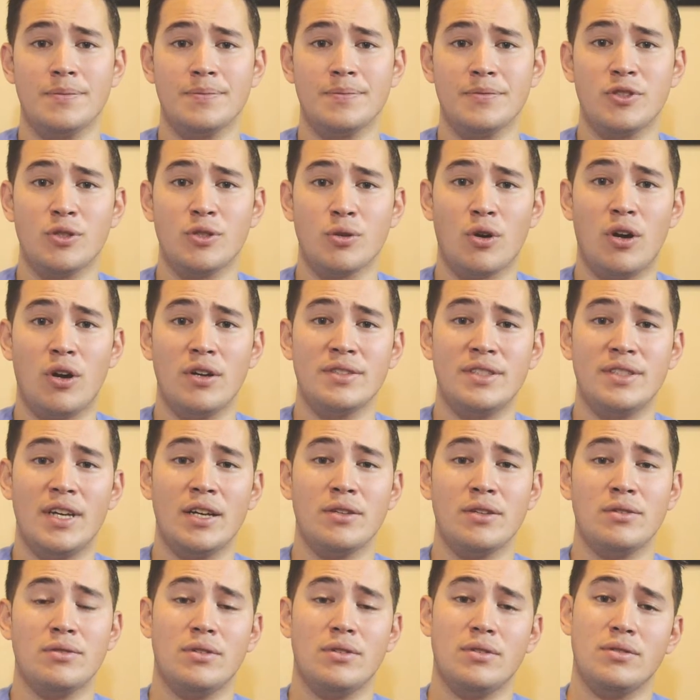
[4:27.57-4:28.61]
to
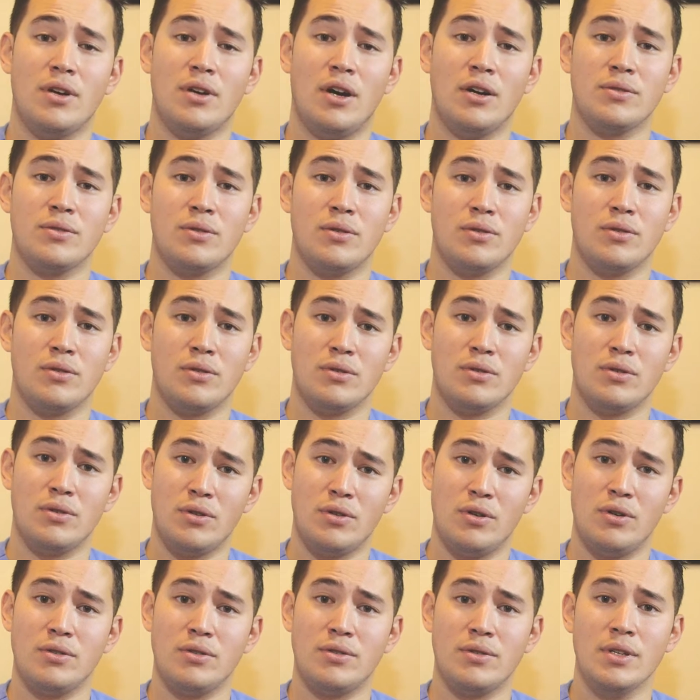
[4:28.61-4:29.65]
contact the doctor or the
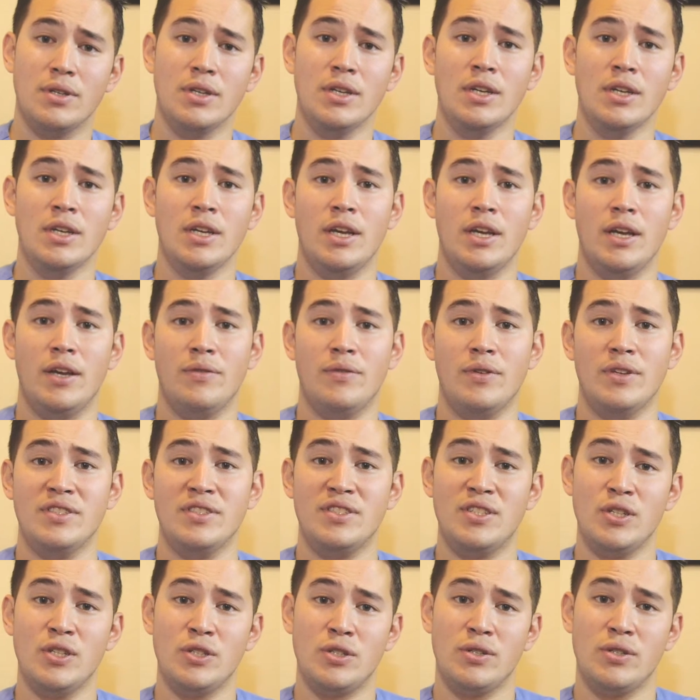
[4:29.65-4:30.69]
nurse if the
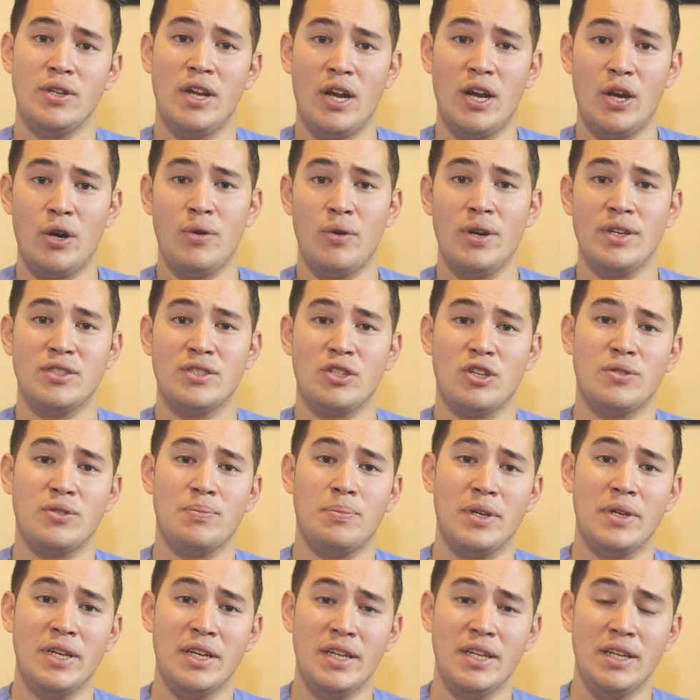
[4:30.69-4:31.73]
incision area starts
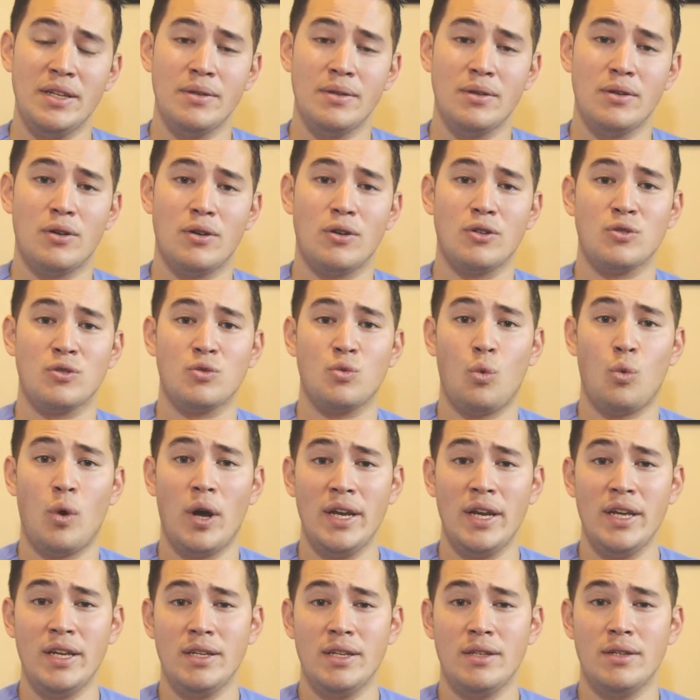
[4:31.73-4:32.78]
bleeding or
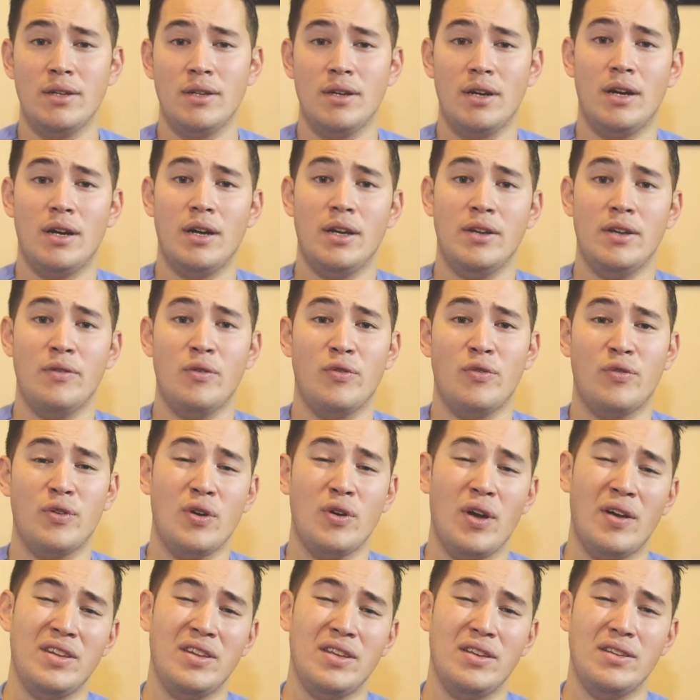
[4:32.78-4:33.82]
swelling, and if you
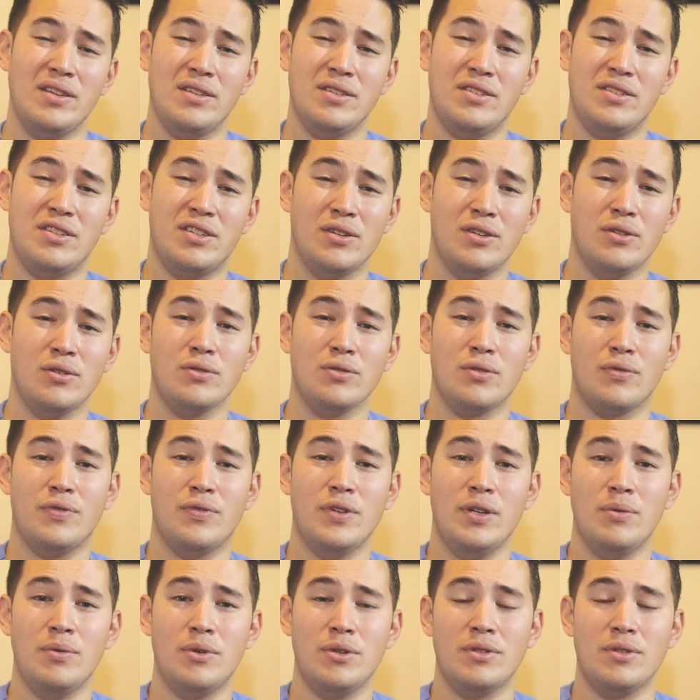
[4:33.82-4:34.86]
feel any chills or
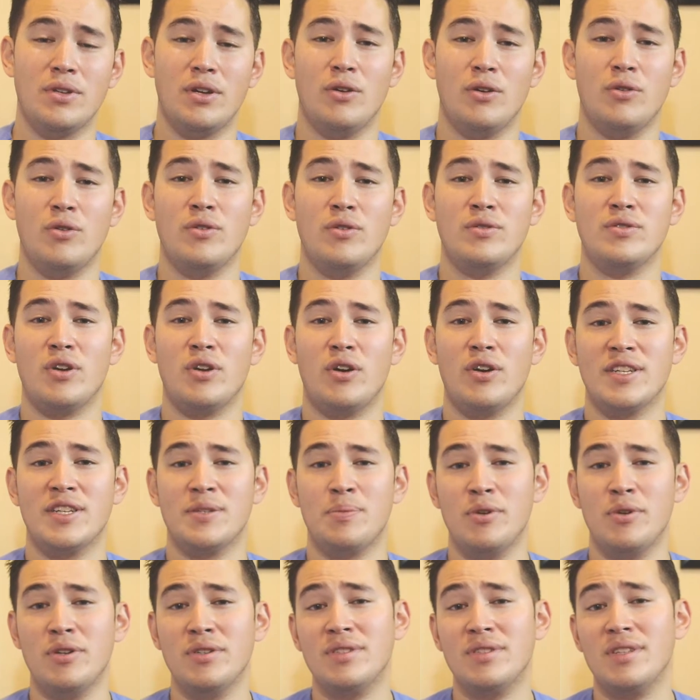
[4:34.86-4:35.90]
fevers, or you start
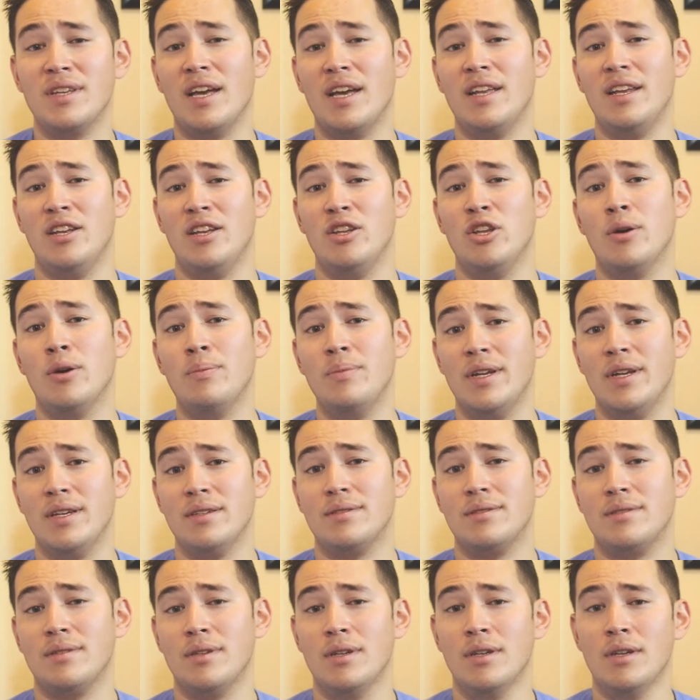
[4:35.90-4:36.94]
experiencing any
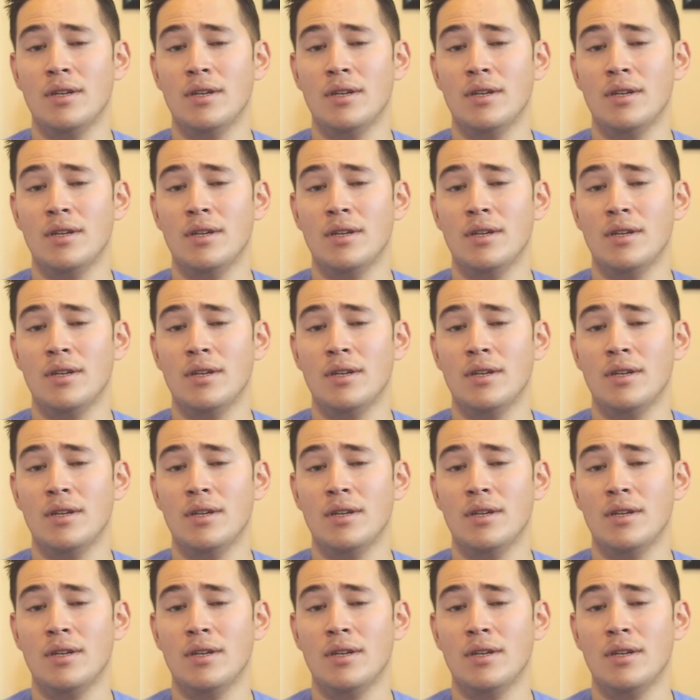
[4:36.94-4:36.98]
numbness.